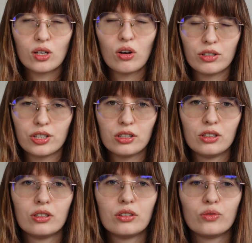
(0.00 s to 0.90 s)

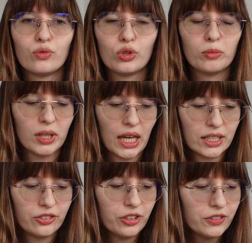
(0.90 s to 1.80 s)
cotton wool
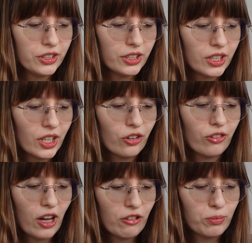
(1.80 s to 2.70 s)
blend,
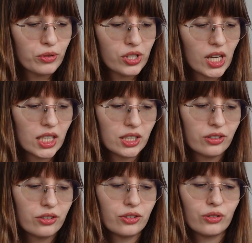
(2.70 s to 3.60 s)

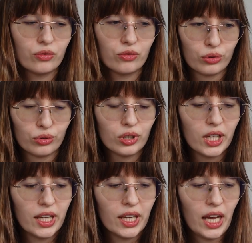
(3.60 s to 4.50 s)
55% wool
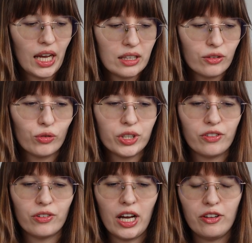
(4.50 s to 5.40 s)
and
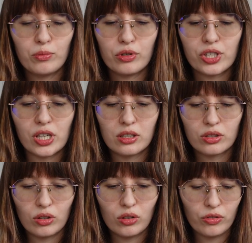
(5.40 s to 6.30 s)

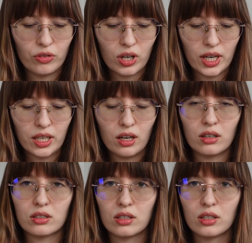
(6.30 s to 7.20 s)
45% of organic
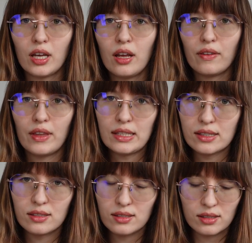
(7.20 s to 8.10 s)
cotton.
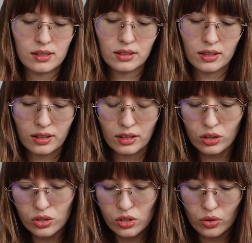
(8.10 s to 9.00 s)
That's
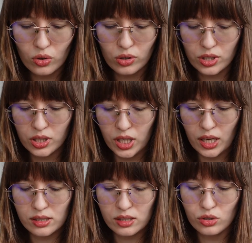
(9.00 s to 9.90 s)
not so cottony
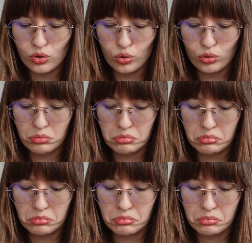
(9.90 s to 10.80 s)
as you
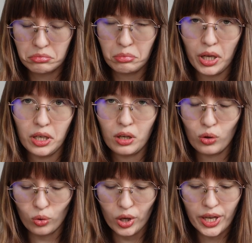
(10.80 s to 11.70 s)
may
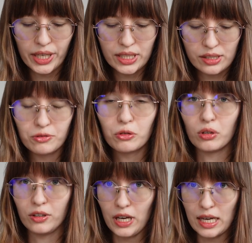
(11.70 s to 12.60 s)
know. Knitting for
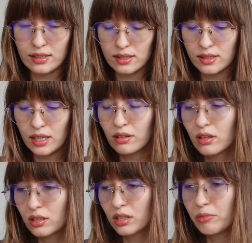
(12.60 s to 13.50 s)
Olive has their
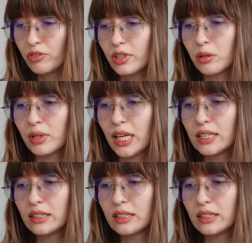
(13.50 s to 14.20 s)
cotton merino blend,